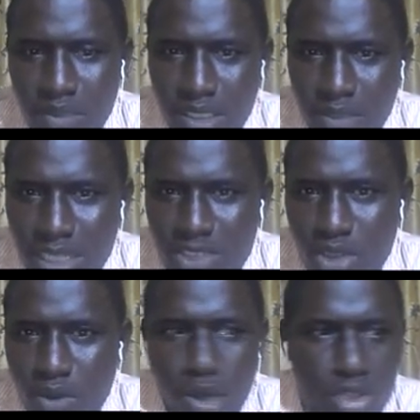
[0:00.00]
based on
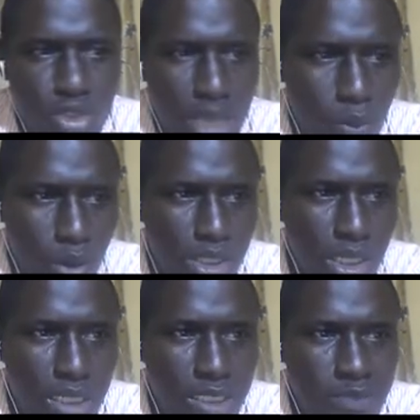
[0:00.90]
what
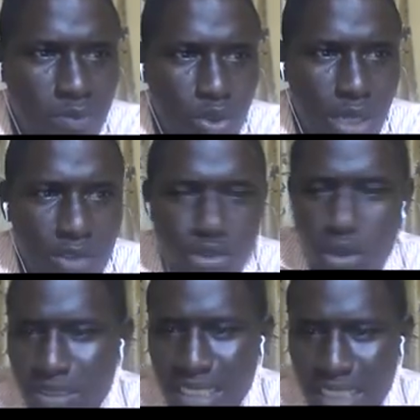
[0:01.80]
you have
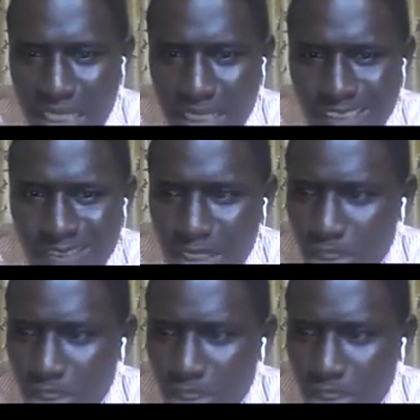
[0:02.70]
submitted, your